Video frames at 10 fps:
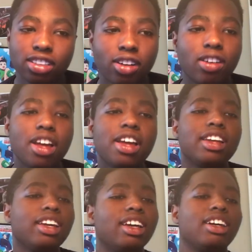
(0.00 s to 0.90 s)
So
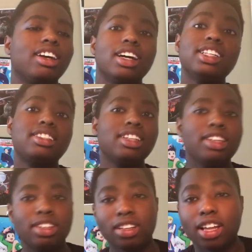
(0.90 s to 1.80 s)
yeah, let's
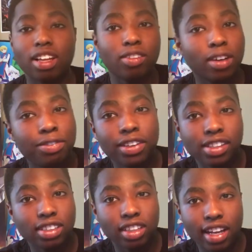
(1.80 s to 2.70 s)
see what
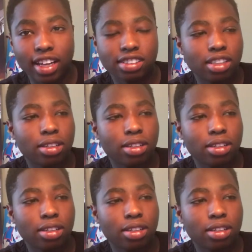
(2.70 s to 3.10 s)
villains are next.